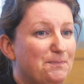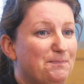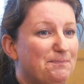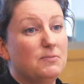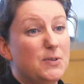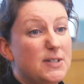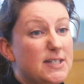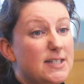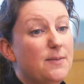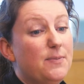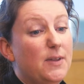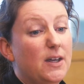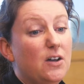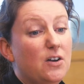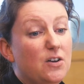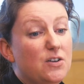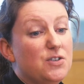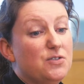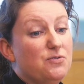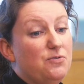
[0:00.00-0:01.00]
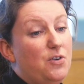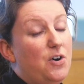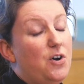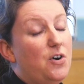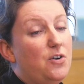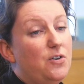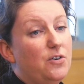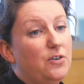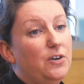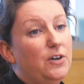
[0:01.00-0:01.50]
When something goes
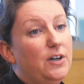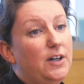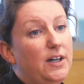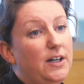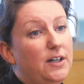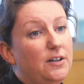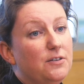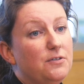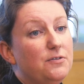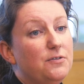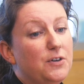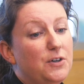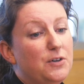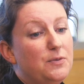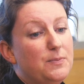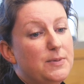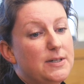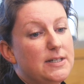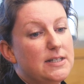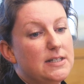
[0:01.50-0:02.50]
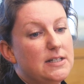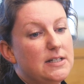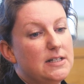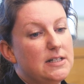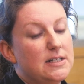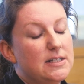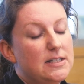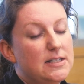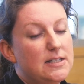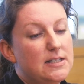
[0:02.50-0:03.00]
wrong in a food
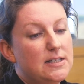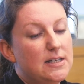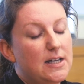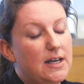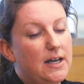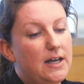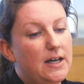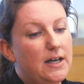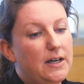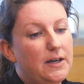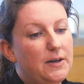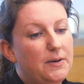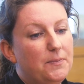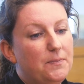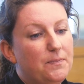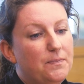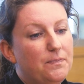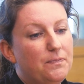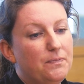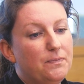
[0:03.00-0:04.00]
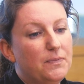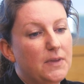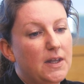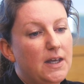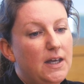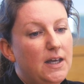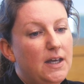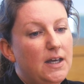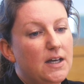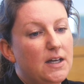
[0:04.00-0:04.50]
business,
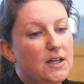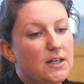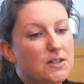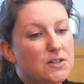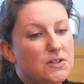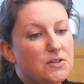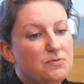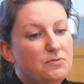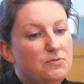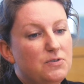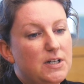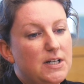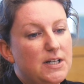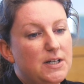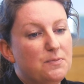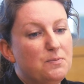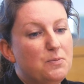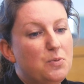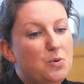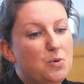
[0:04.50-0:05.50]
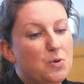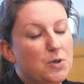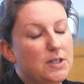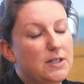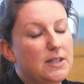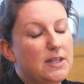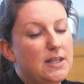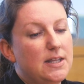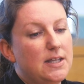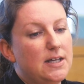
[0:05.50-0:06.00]
it's really
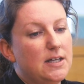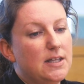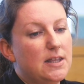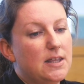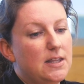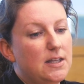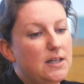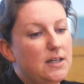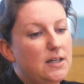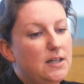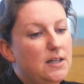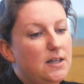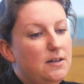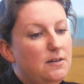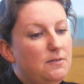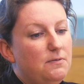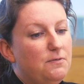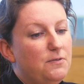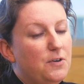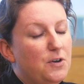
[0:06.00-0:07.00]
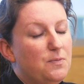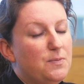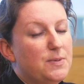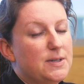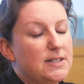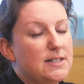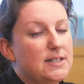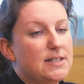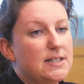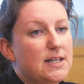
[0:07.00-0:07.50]
important that the food
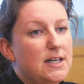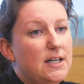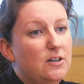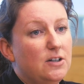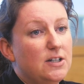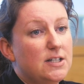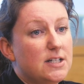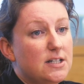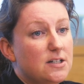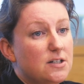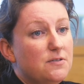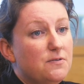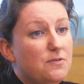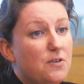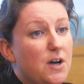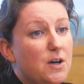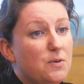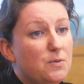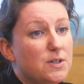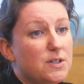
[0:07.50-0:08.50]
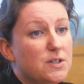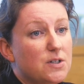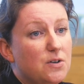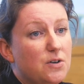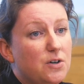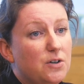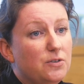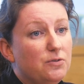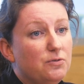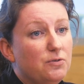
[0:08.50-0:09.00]
business can identify what's
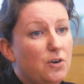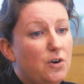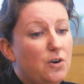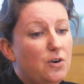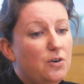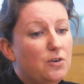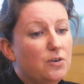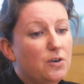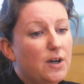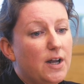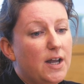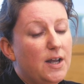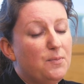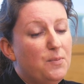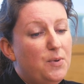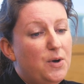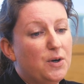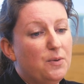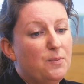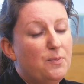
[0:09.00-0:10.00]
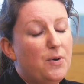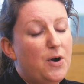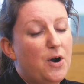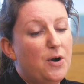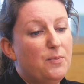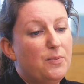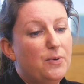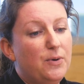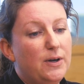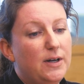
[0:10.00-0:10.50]
gone wrong and put
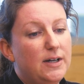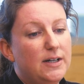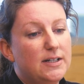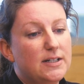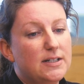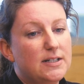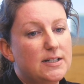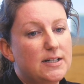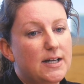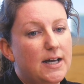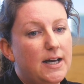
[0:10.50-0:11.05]
appropriate